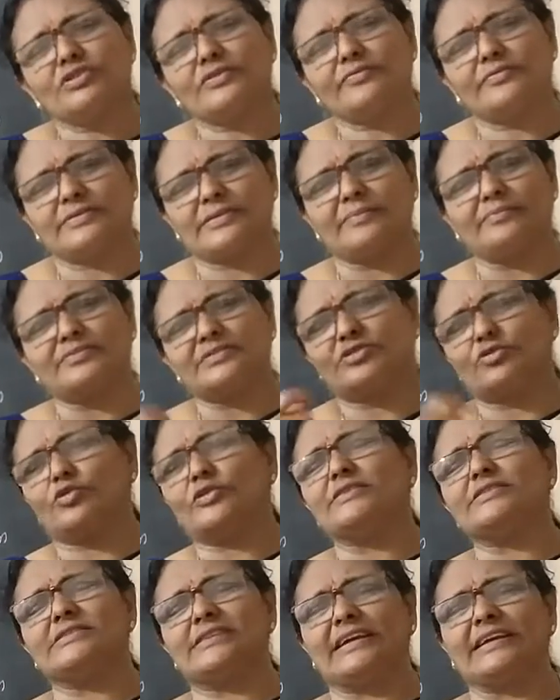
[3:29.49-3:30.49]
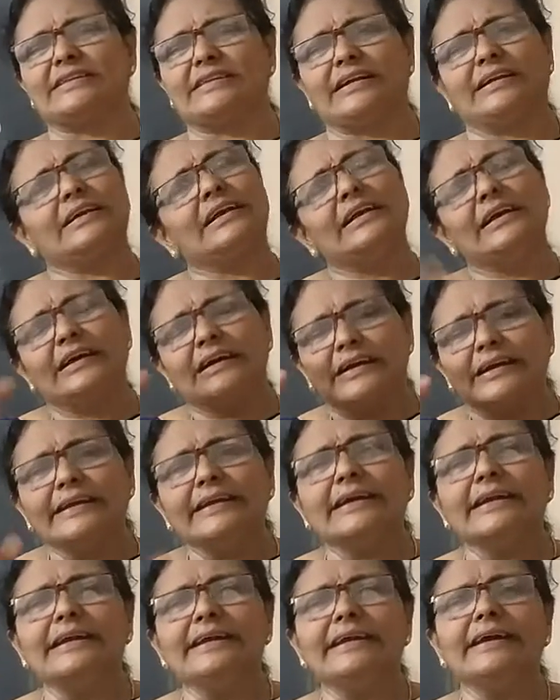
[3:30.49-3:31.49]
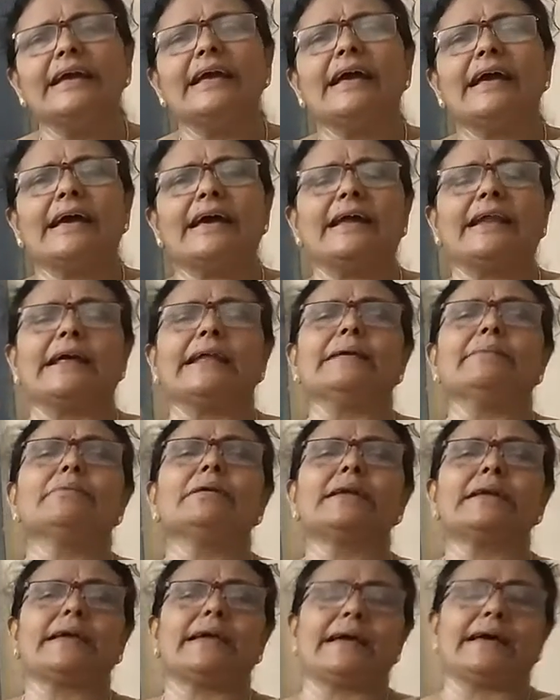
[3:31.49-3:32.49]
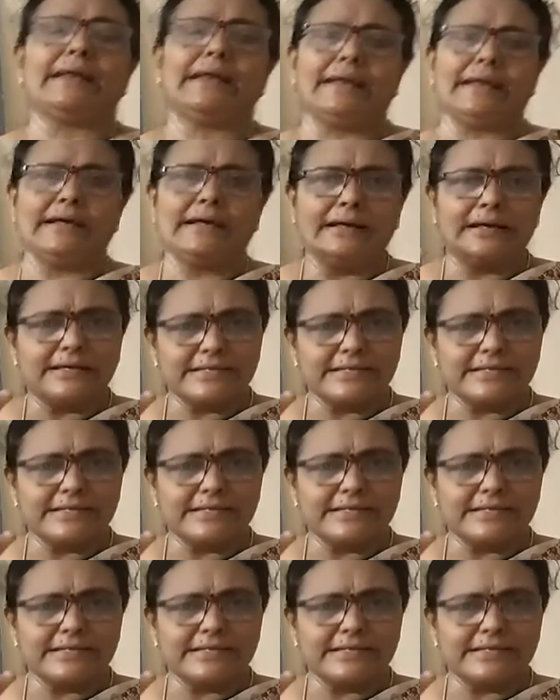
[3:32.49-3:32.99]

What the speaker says: some stories say that really an animal can